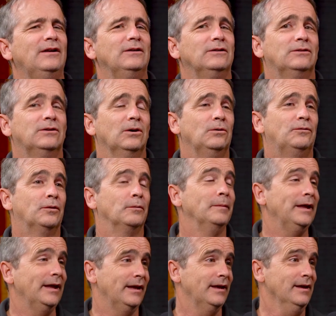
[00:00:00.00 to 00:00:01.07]
So for
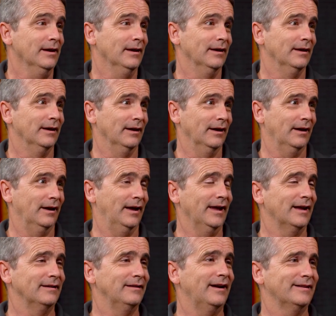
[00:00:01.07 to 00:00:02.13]
me, I
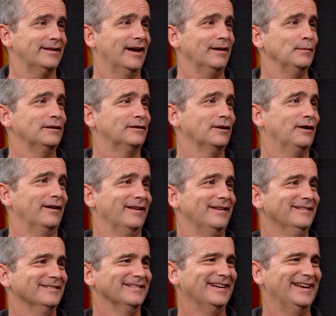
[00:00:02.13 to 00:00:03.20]
had a lot of time in Saudi
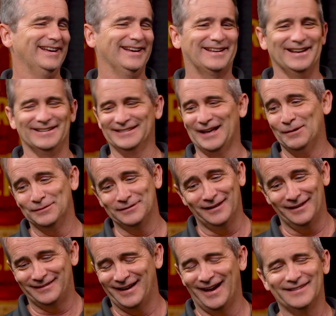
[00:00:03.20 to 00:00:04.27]
because I was in
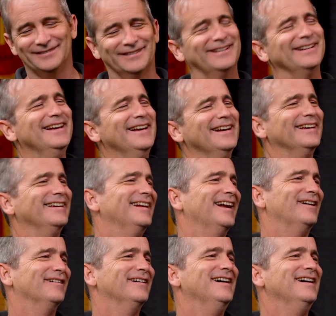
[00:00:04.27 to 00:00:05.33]
the desert,
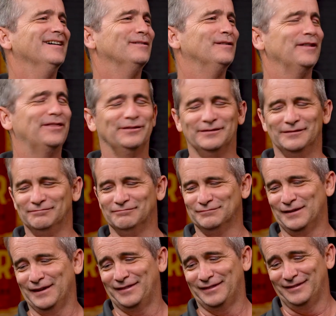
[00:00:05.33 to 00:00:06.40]

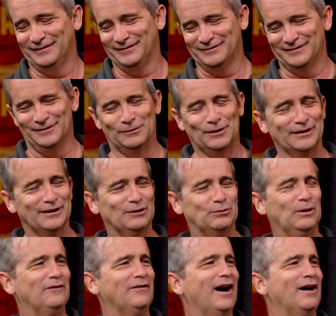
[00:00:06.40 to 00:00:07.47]
with working
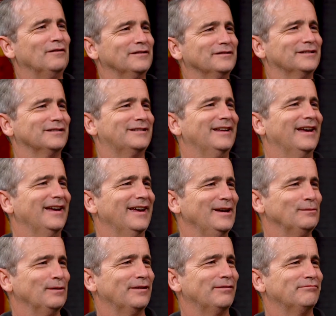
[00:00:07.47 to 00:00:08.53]
12 hours a day
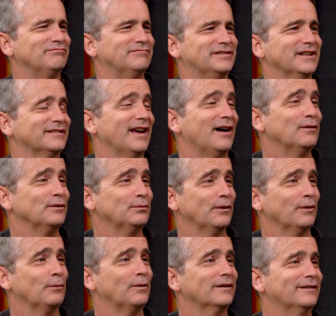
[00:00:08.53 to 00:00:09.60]
with 6 hours
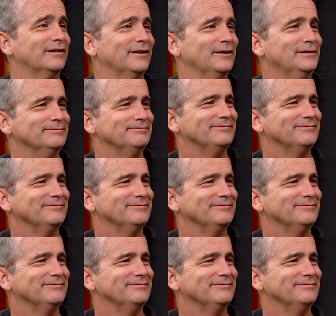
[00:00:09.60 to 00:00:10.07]
worth of work to do